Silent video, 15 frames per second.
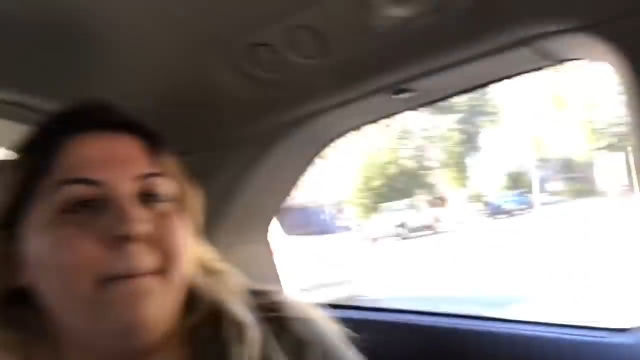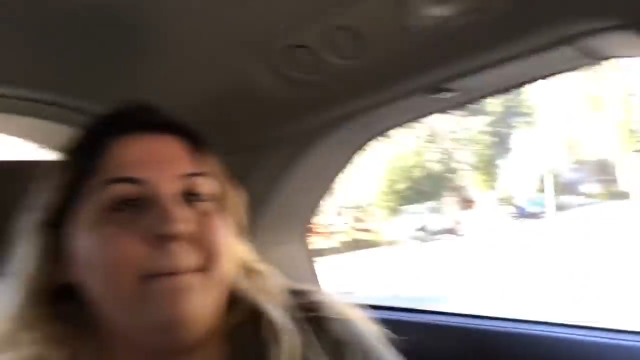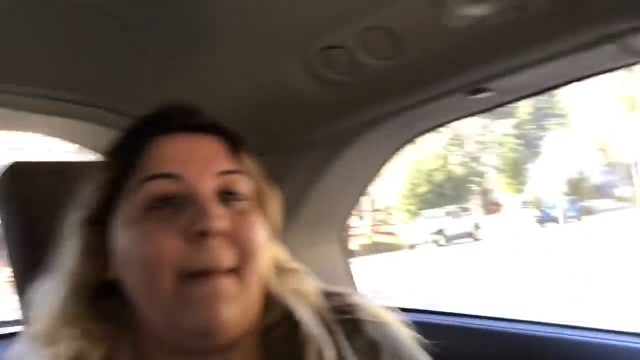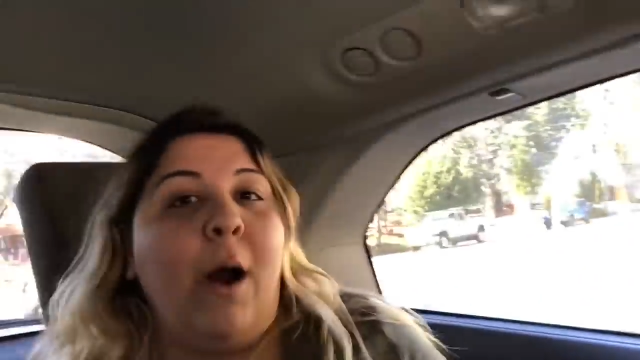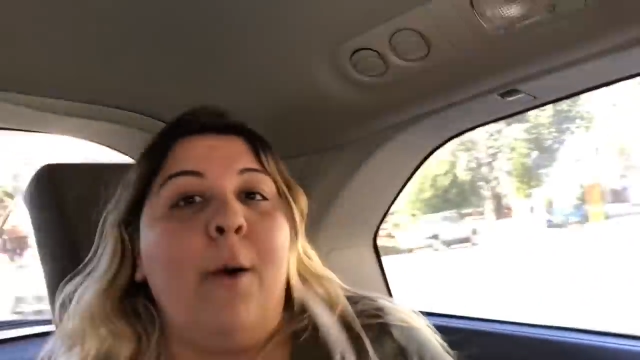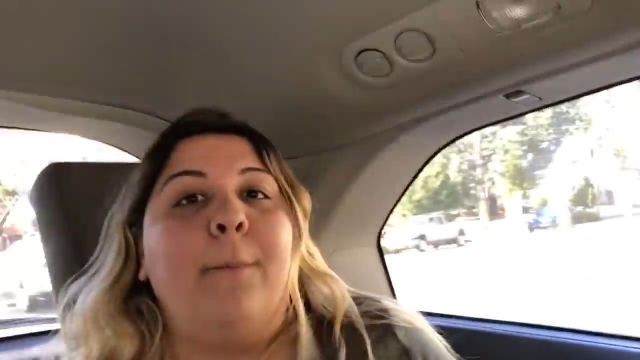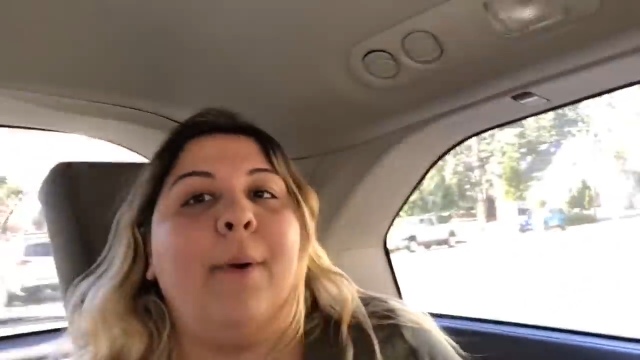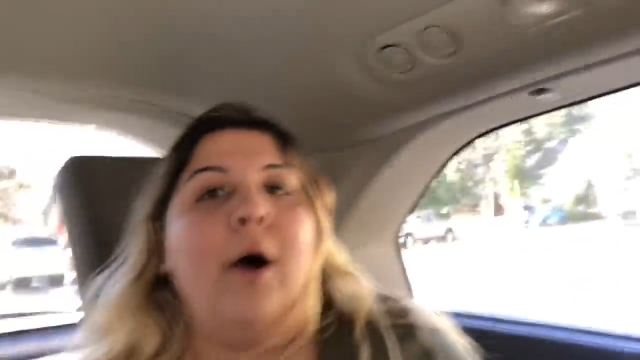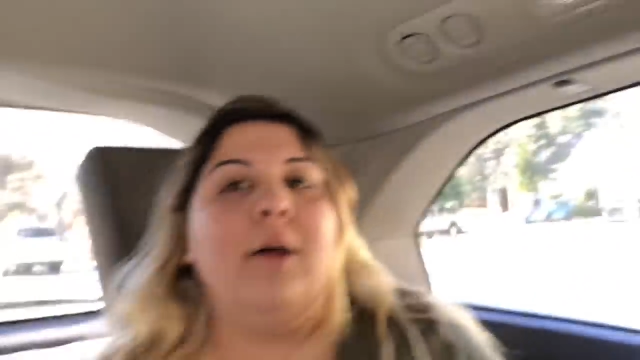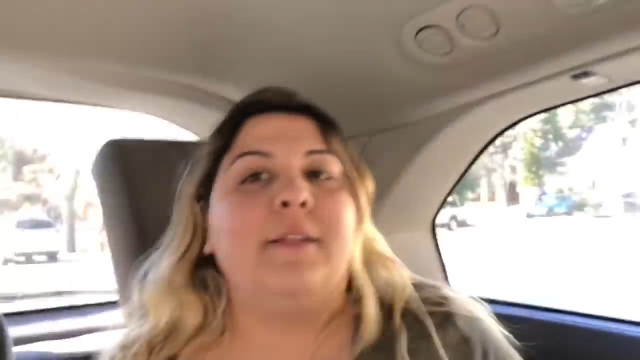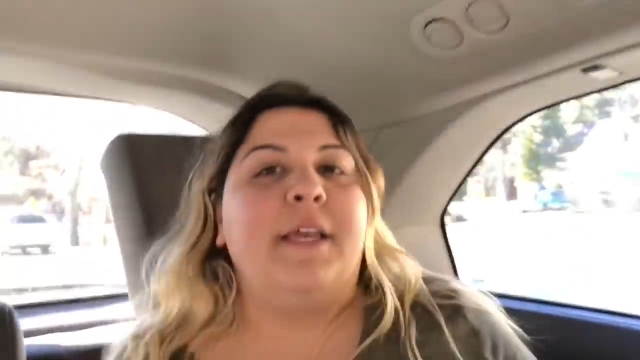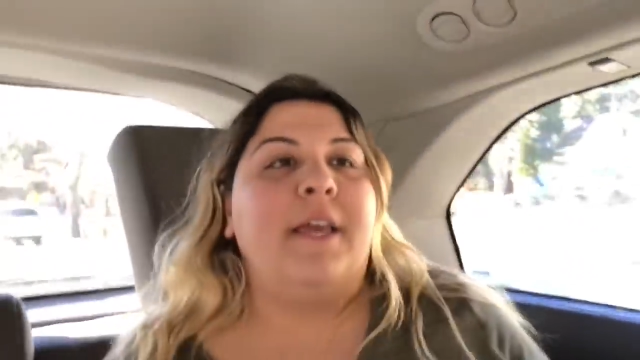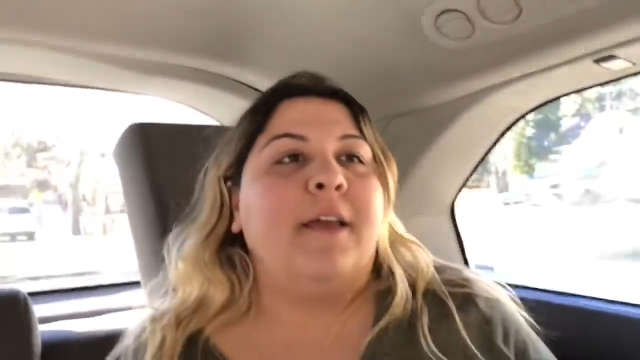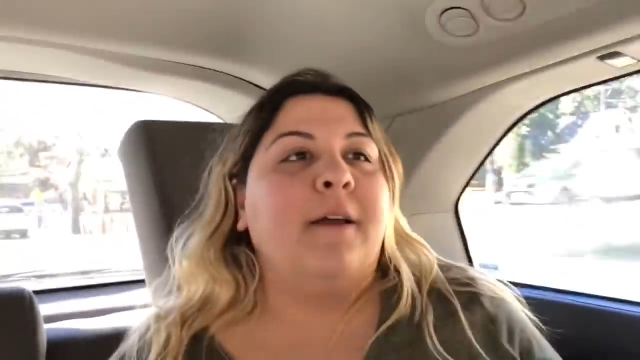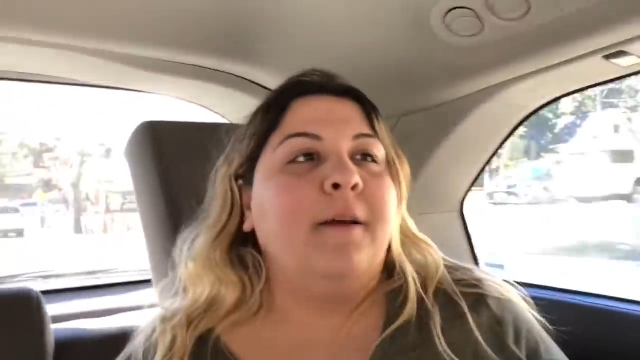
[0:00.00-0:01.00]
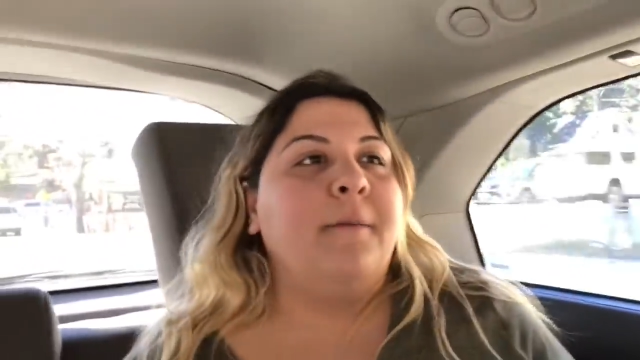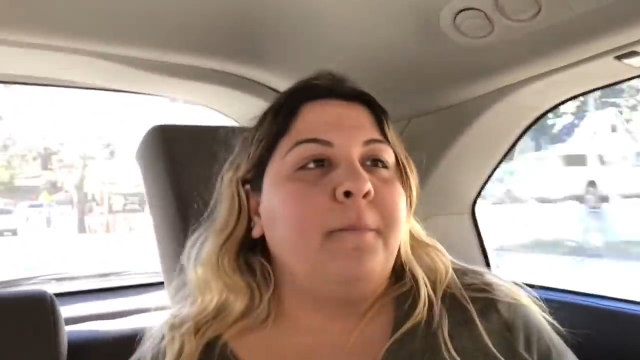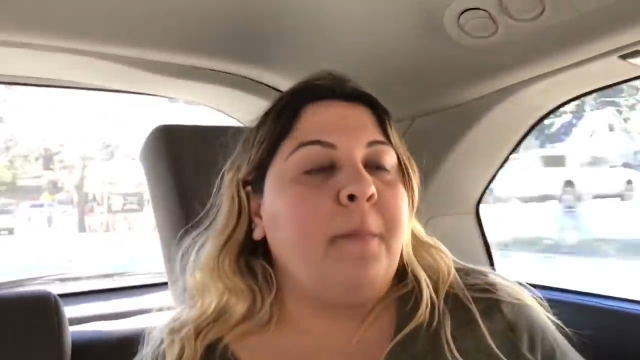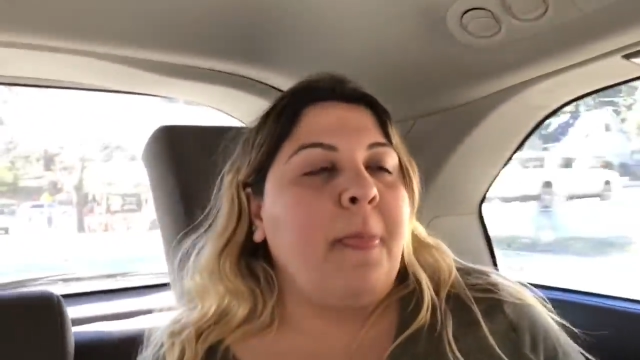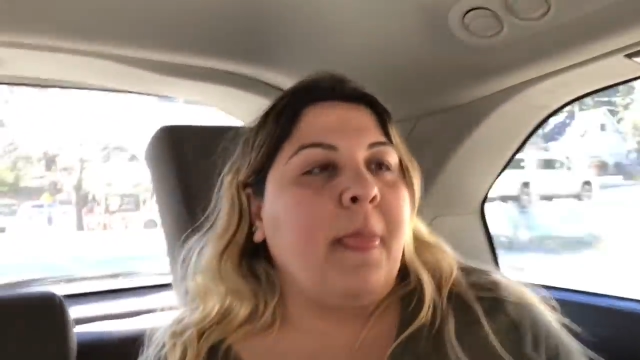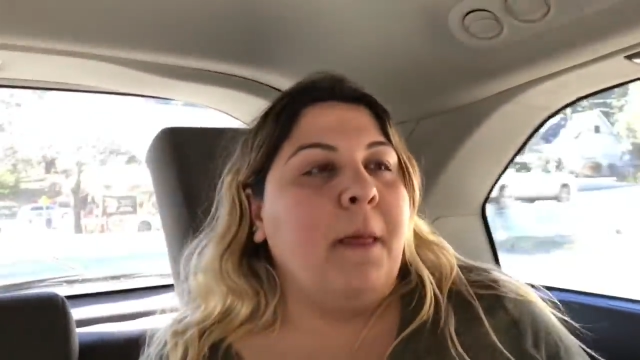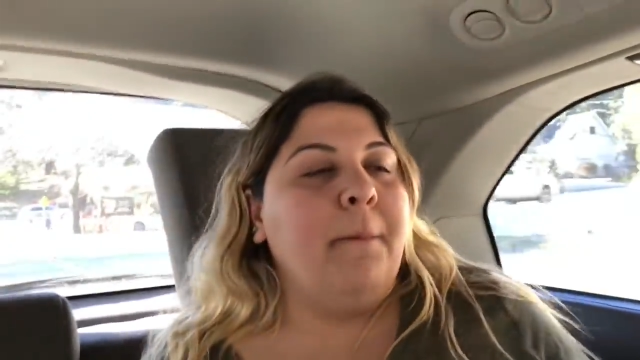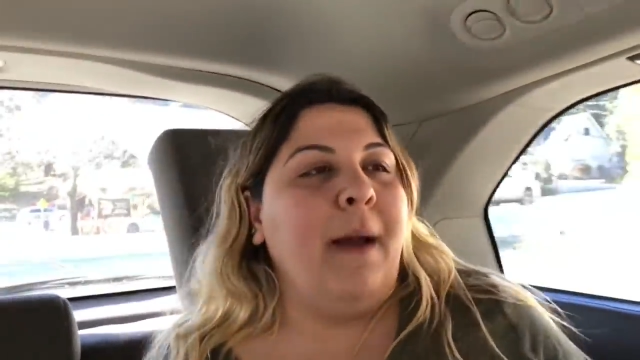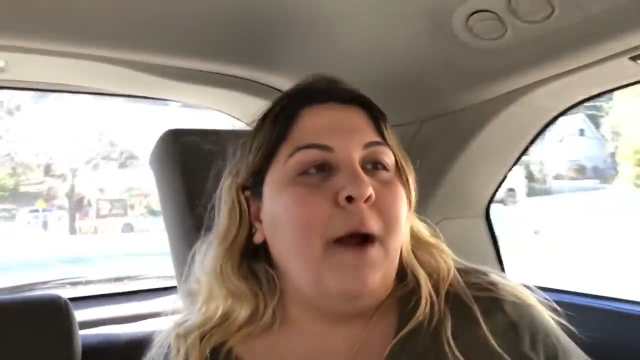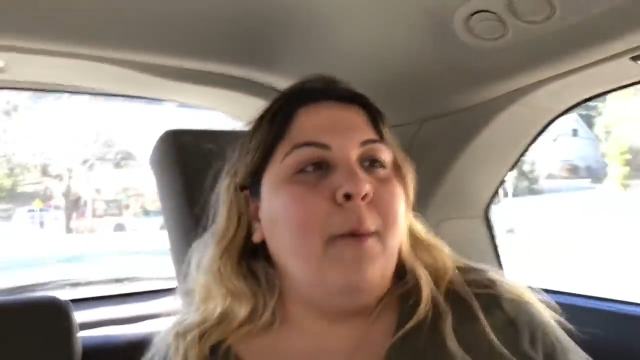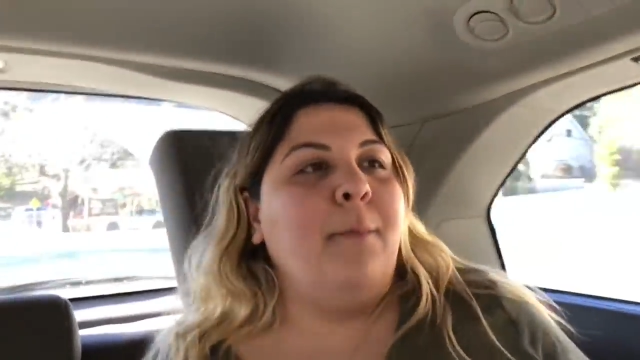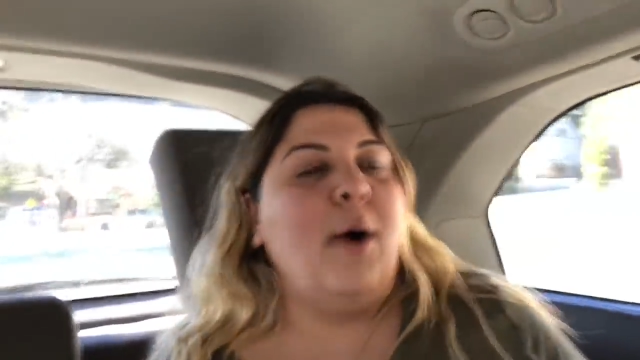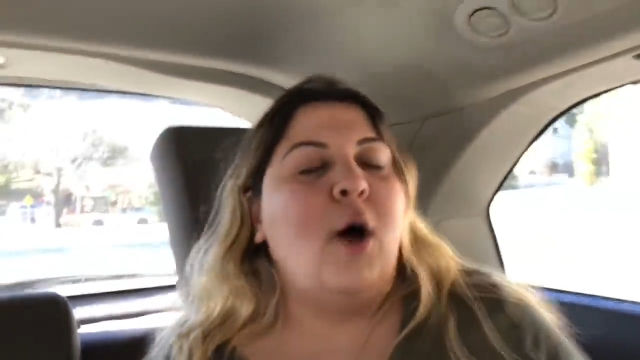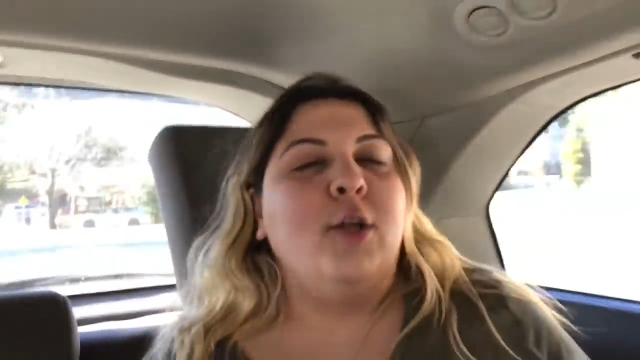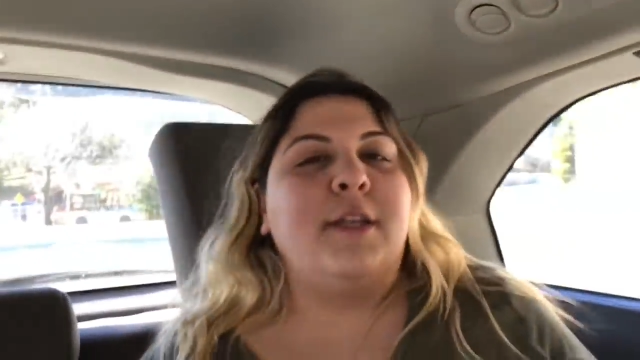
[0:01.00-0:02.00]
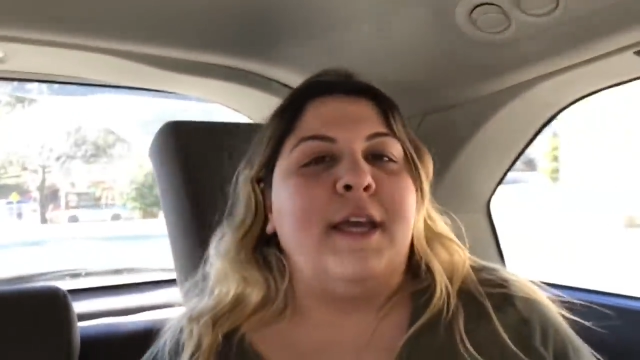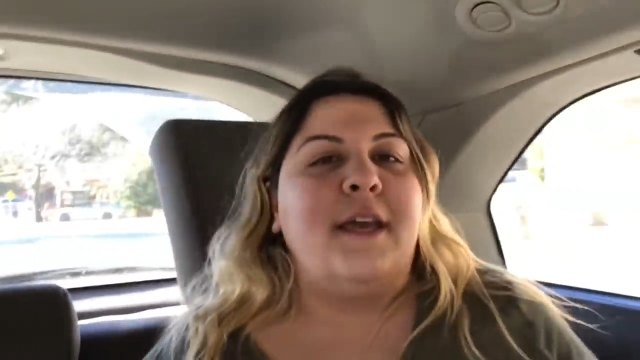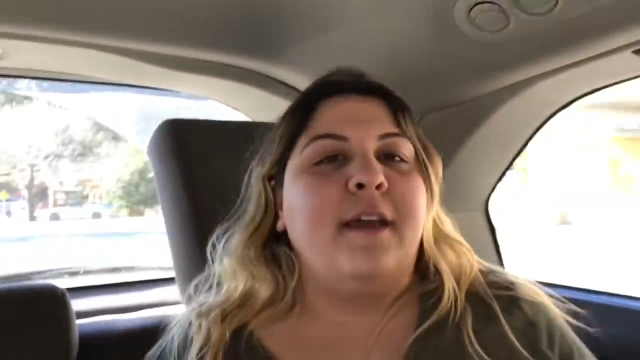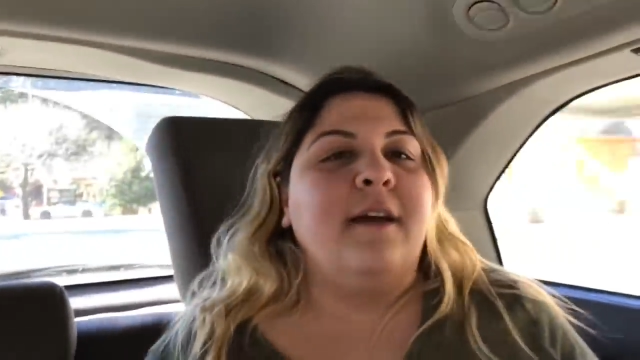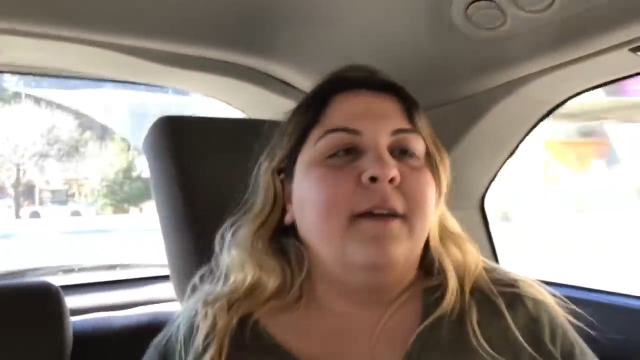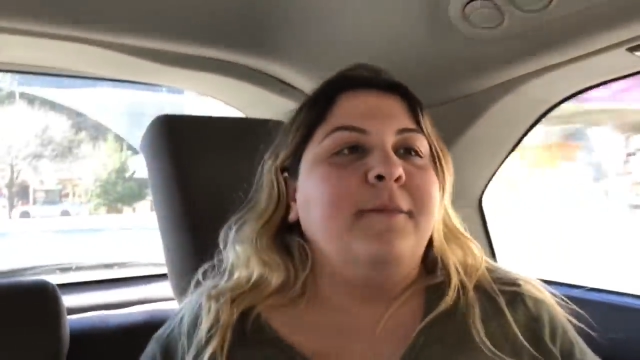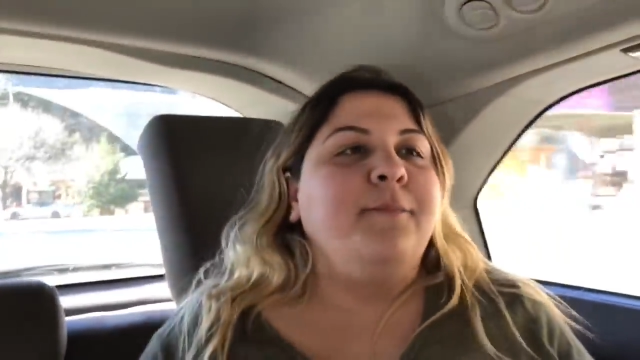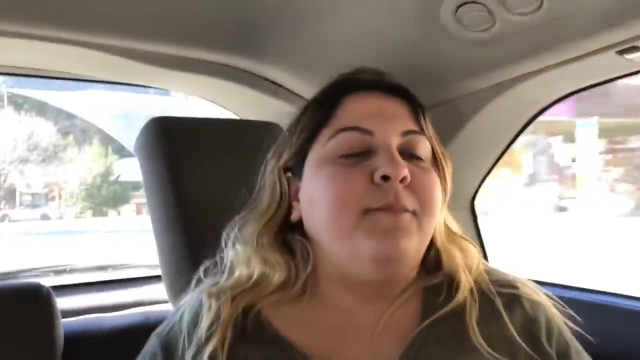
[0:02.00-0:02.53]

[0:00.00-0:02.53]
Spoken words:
Mount Baldy.